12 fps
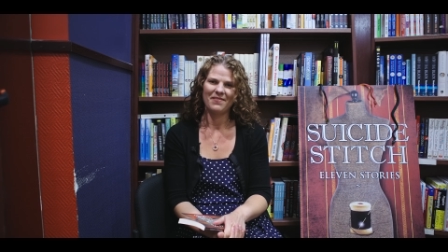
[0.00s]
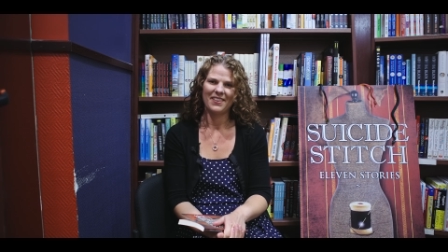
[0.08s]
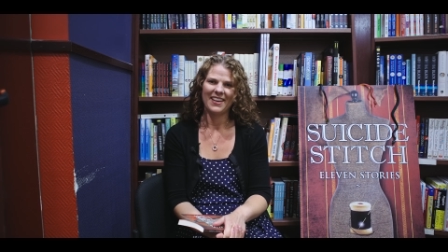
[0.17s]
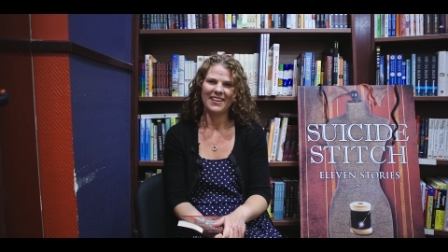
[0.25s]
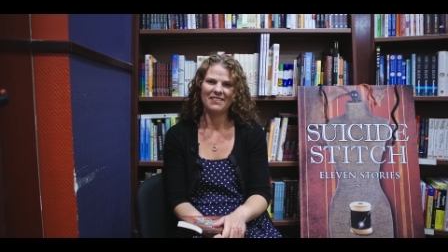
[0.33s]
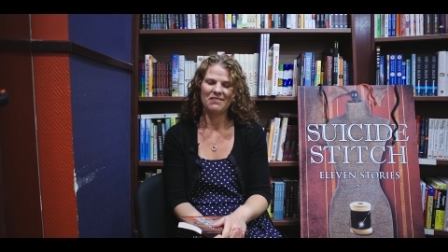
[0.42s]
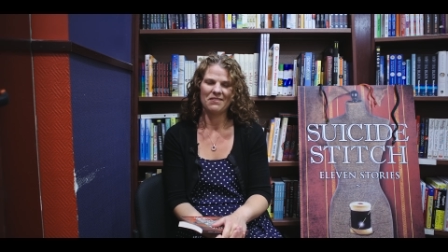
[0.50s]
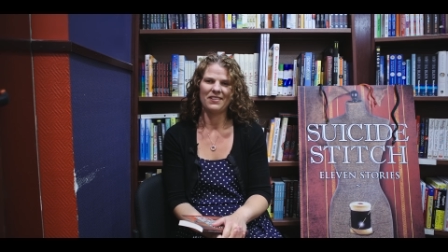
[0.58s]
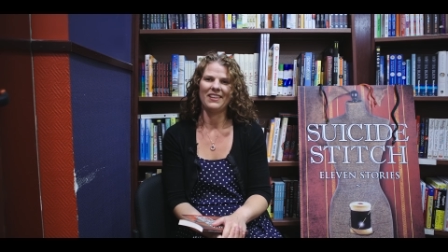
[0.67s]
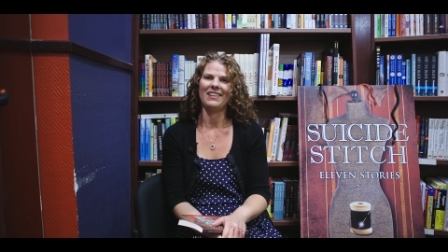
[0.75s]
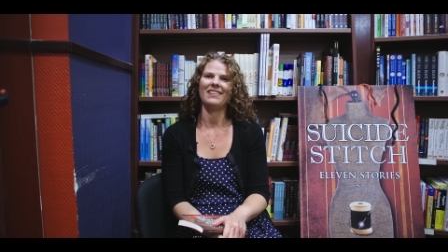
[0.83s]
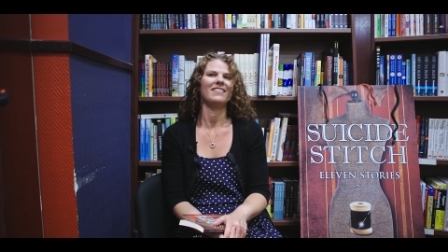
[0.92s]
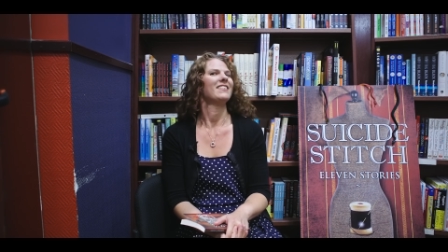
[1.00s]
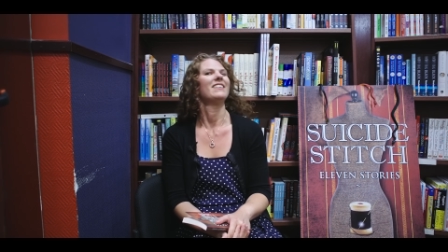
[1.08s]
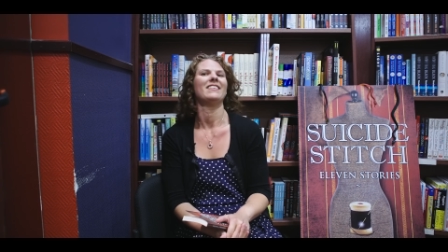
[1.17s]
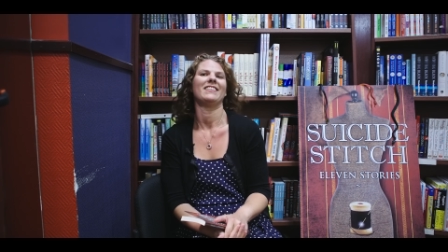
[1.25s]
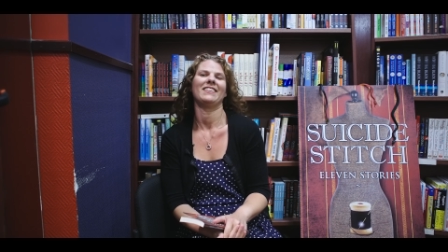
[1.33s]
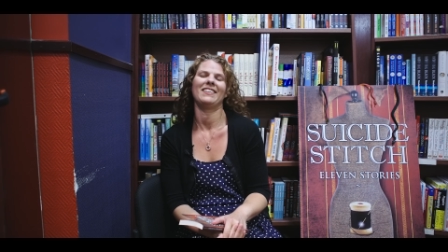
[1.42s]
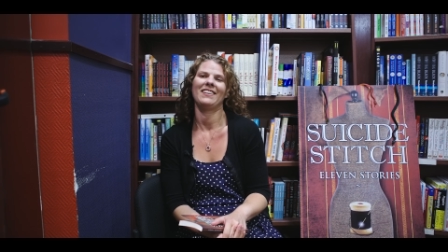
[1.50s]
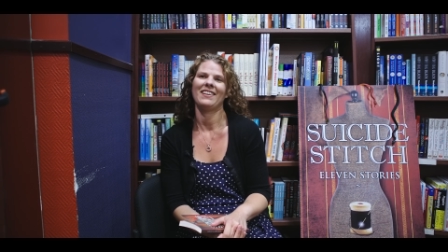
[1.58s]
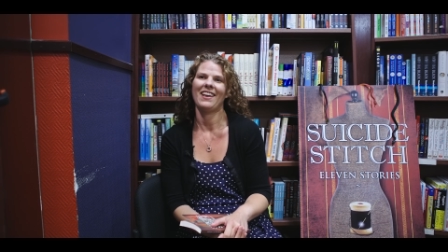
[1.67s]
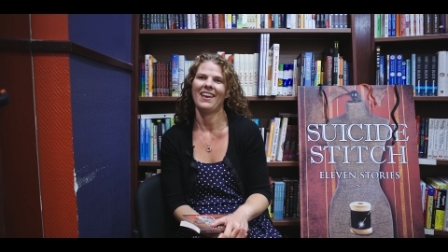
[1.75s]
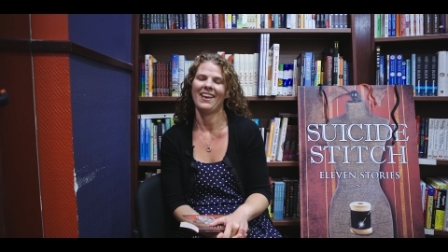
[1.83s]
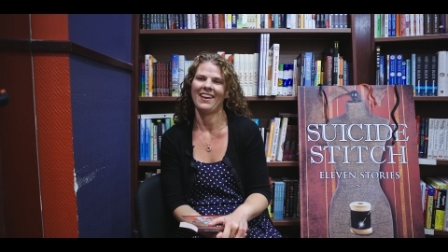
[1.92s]
And greed
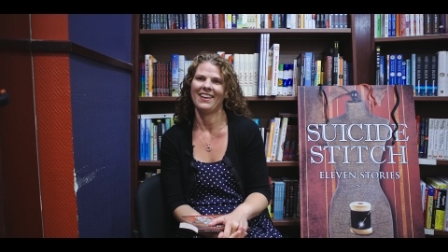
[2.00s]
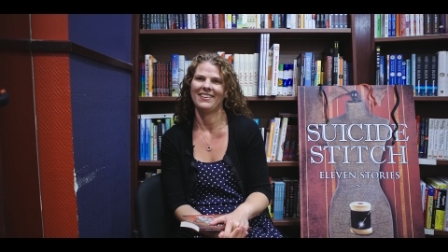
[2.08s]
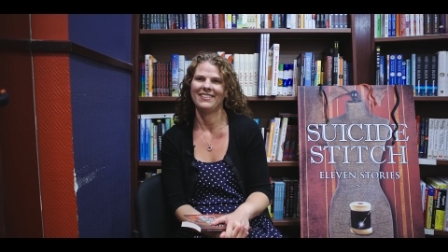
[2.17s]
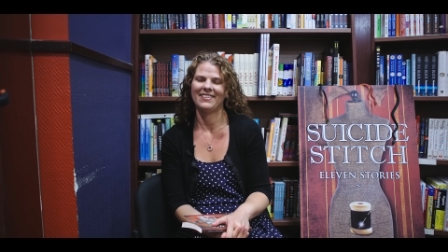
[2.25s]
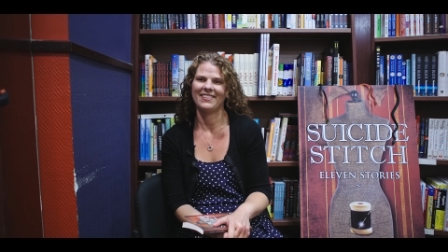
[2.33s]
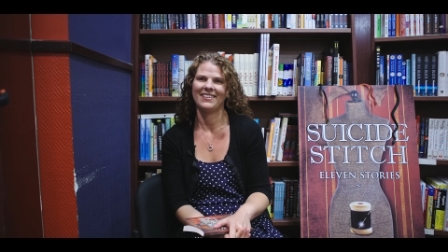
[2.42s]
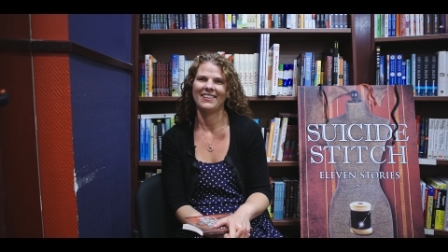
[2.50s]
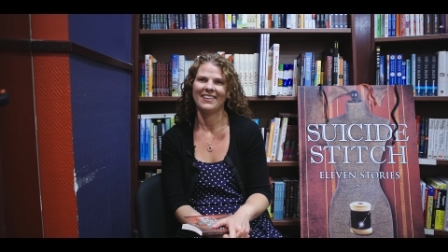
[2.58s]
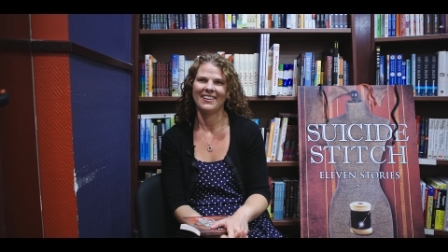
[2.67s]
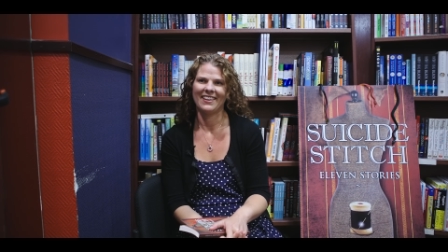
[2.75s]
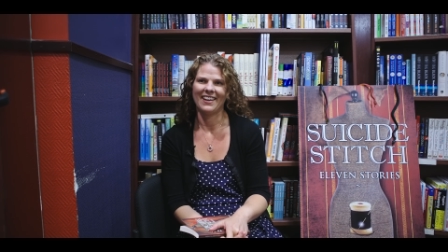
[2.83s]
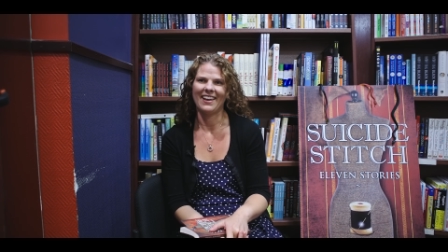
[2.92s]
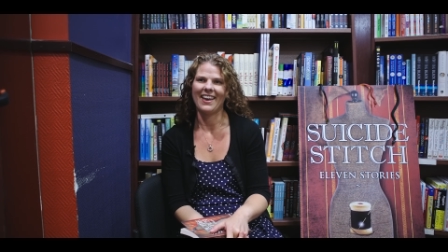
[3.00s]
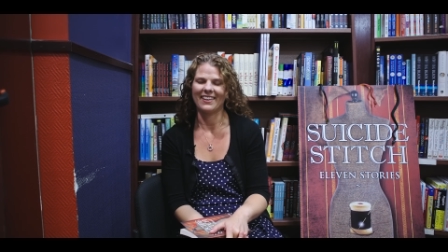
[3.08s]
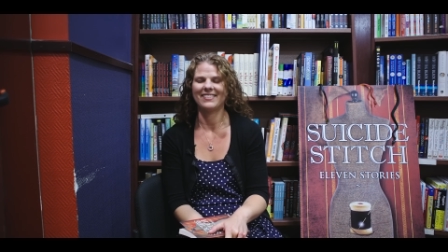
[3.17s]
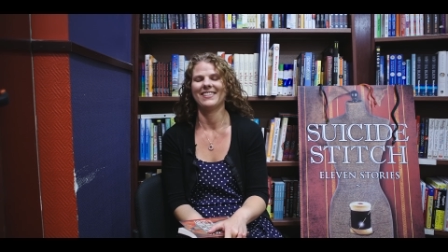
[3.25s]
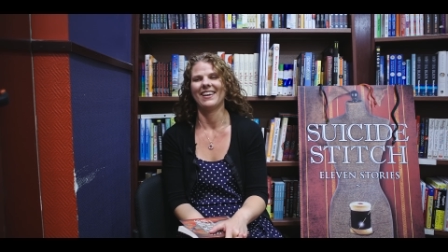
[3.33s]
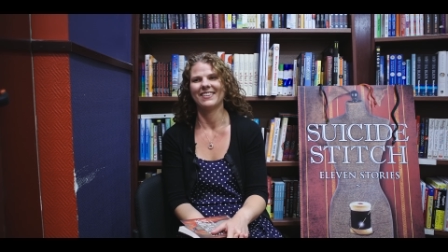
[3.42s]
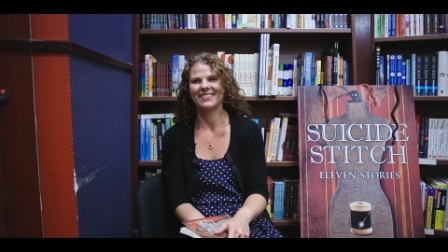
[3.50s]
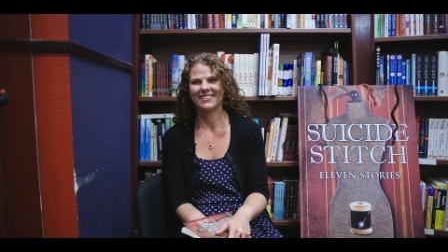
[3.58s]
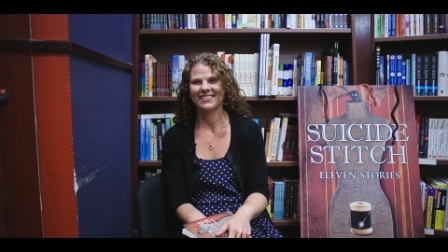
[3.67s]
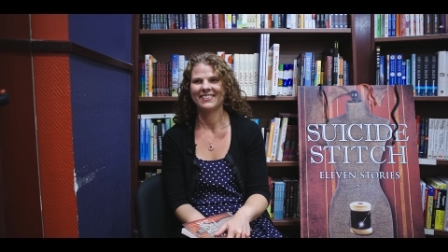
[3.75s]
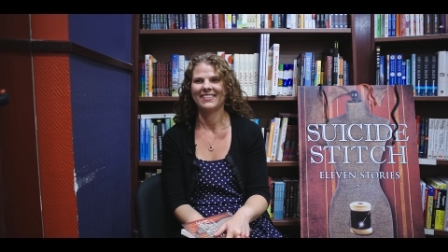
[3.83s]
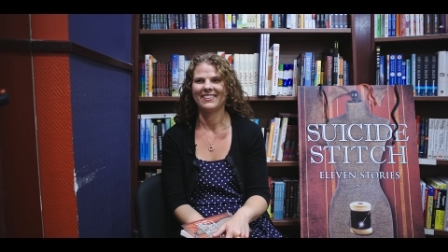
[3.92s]
and
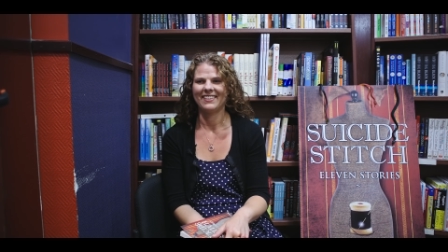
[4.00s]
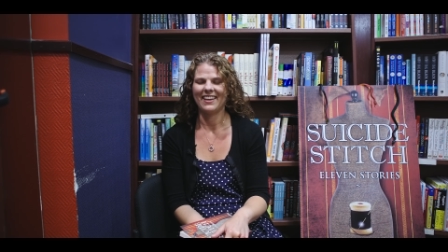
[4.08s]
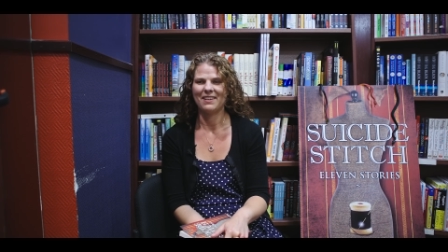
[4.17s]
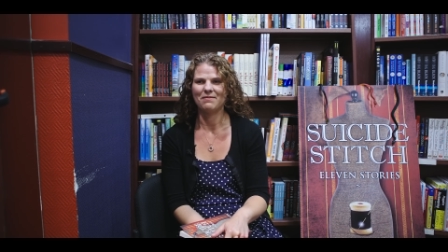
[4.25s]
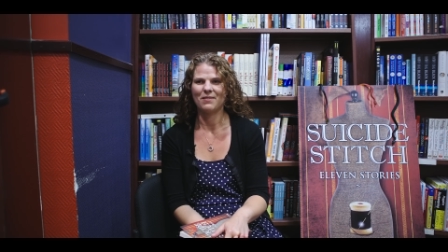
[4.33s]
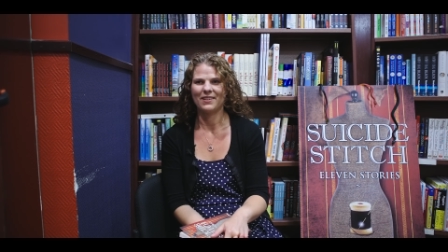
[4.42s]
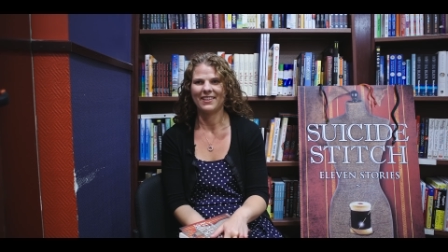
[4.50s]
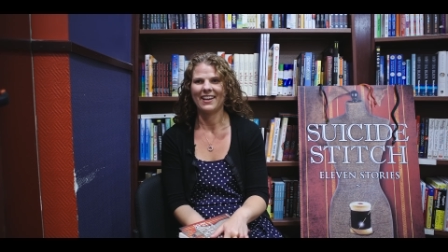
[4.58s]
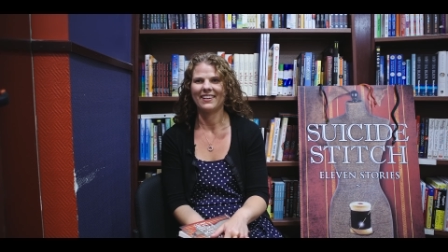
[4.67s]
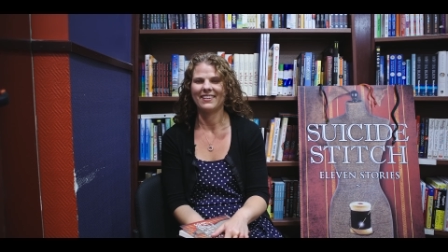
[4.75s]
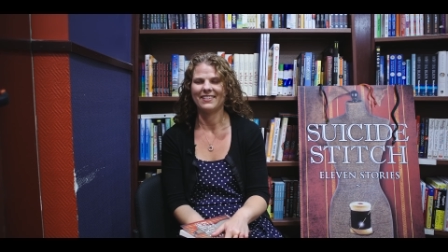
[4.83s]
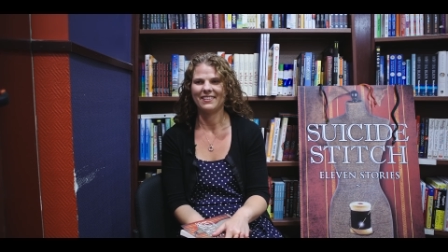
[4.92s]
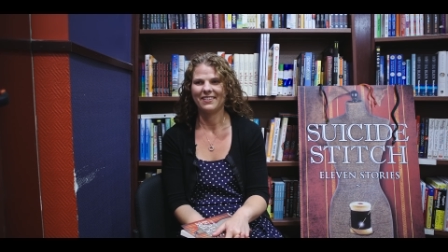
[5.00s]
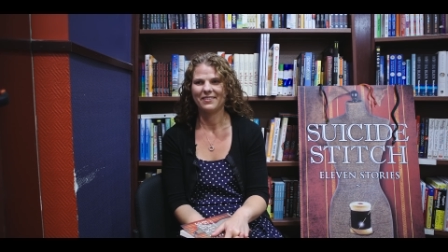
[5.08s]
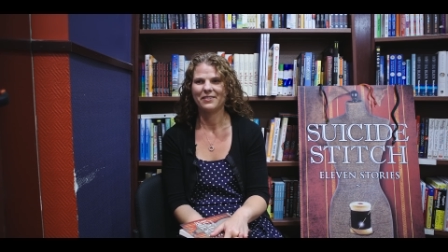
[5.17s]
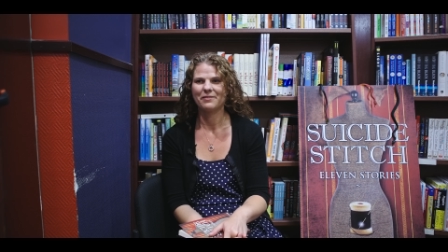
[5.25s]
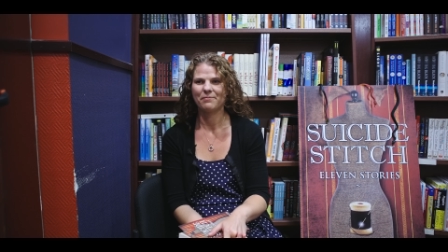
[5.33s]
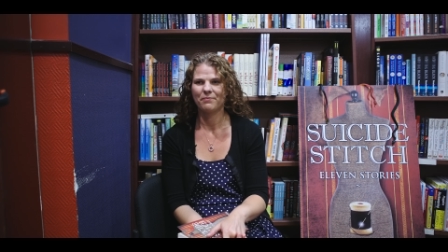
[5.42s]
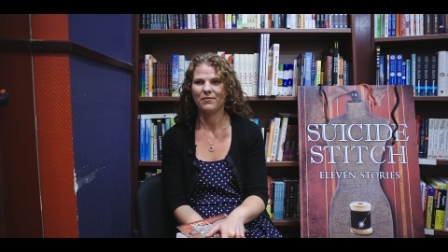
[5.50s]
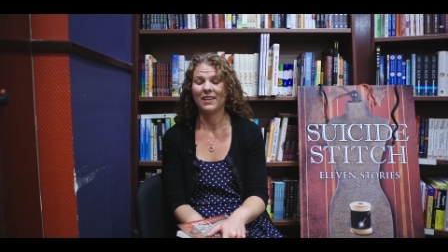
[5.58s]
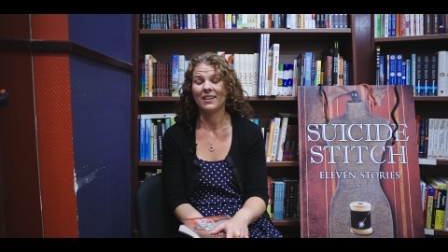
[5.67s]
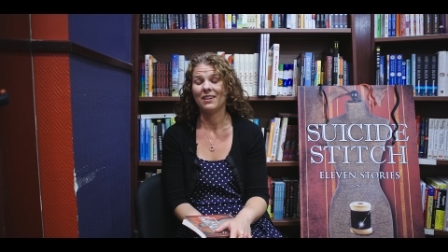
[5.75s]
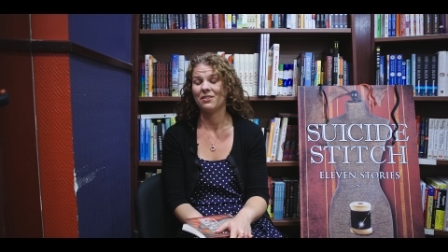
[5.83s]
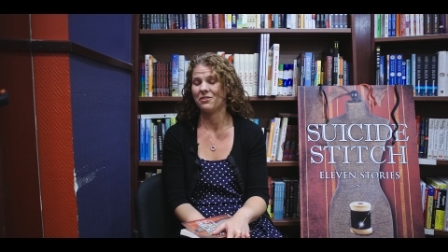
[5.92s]
excess, and what that can do in
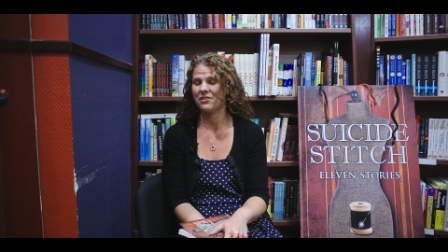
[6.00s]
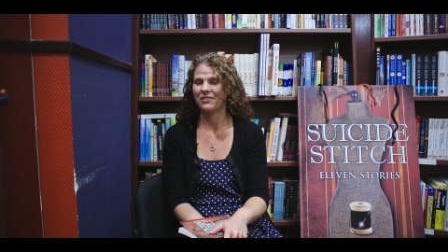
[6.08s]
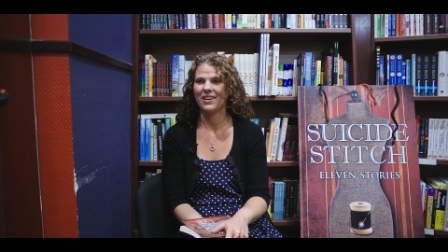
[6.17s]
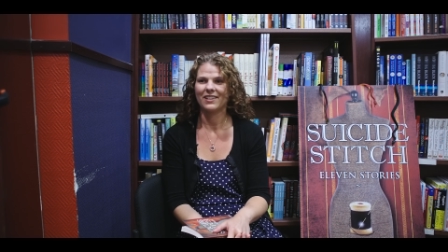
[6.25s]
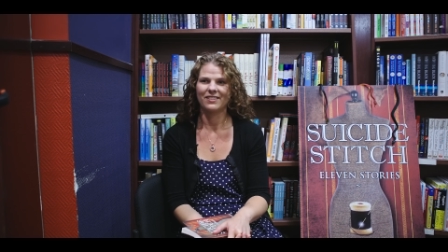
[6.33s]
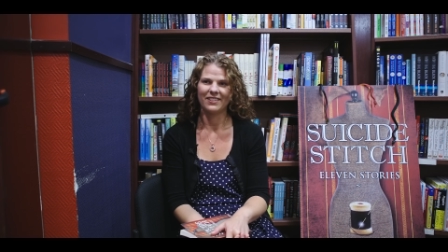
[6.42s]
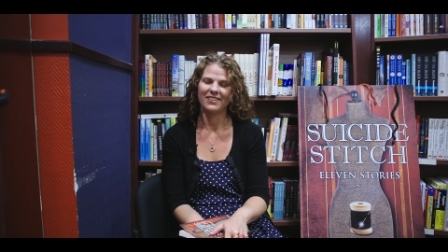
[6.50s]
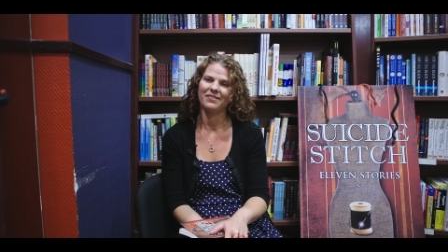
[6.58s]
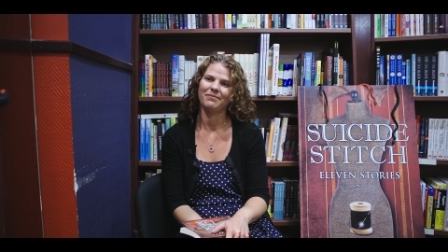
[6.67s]
either direction.